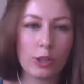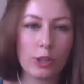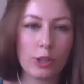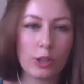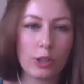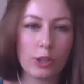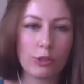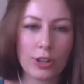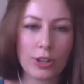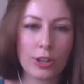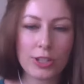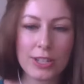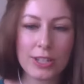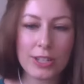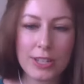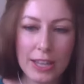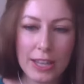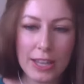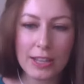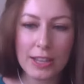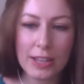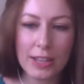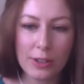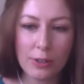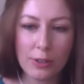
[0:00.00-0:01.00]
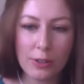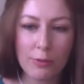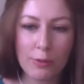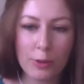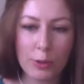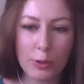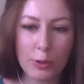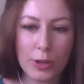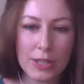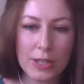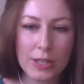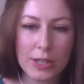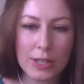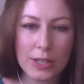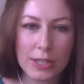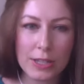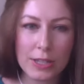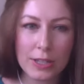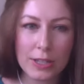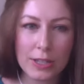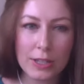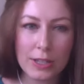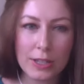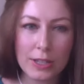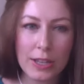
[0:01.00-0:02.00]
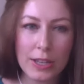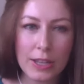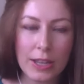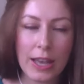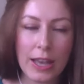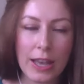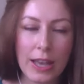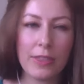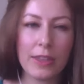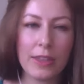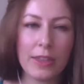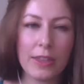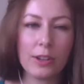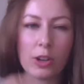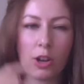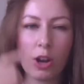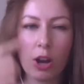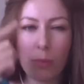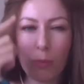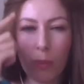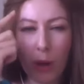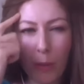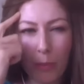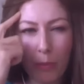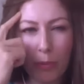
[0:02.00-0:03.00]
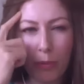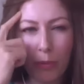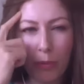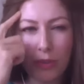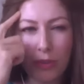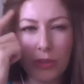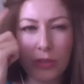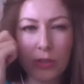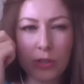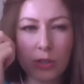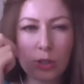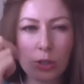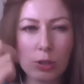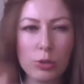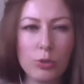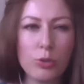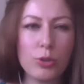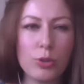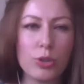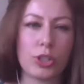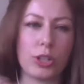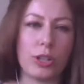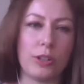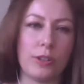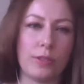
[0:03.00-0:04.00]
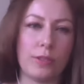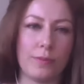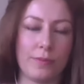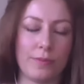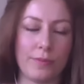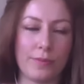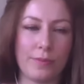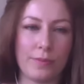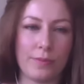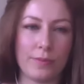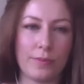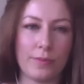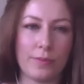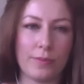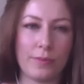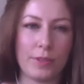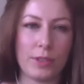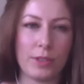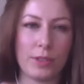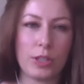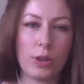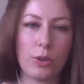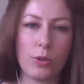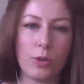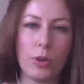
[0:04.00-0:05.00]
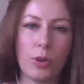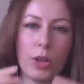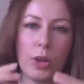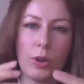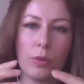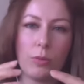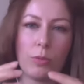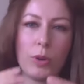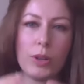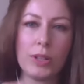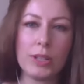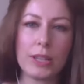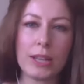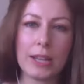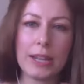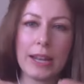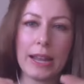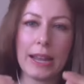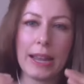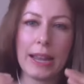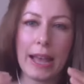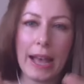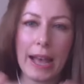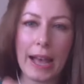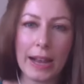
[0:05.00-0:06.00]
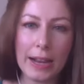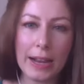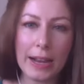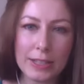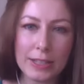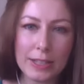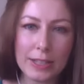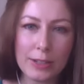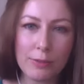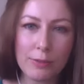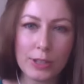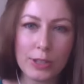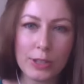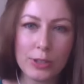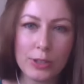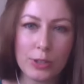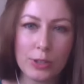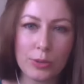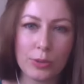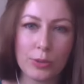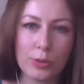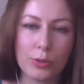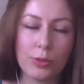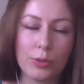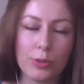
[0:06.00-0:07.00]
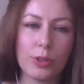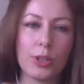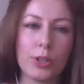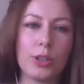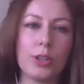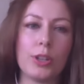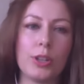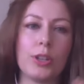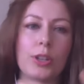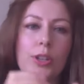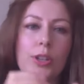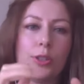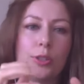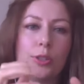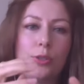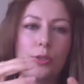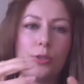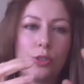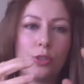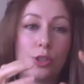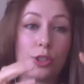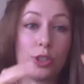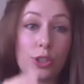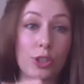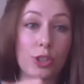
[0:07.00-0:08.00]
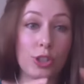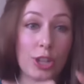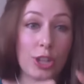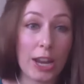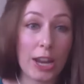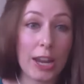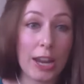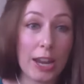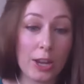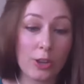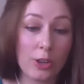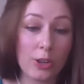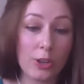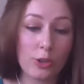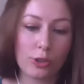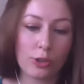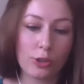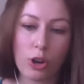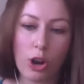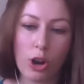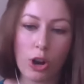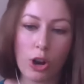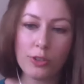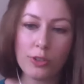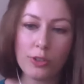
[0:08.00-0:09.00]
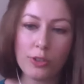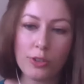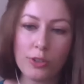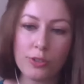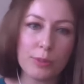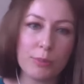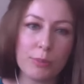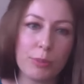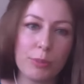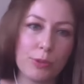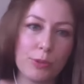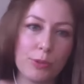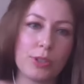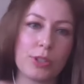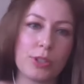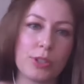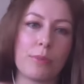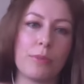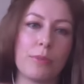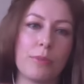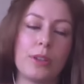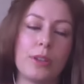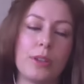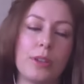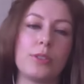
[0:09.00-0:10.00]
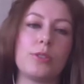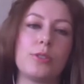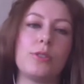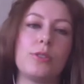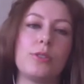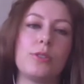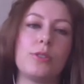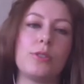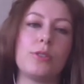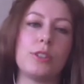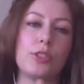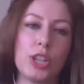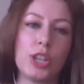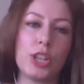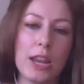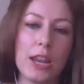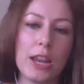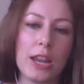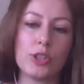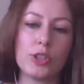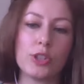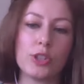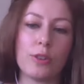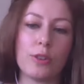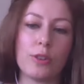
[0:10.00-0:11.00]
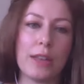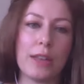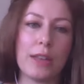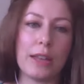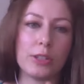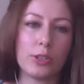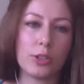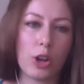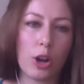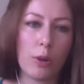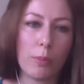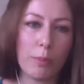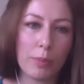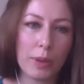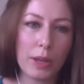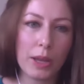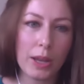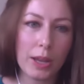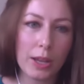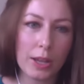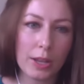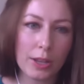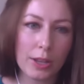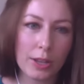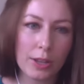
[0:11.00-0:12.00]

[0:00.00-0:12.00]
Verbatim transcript: trust that inner voice, and then come up with a solution. So, what can I actively do to change or contribute something to the change of that topic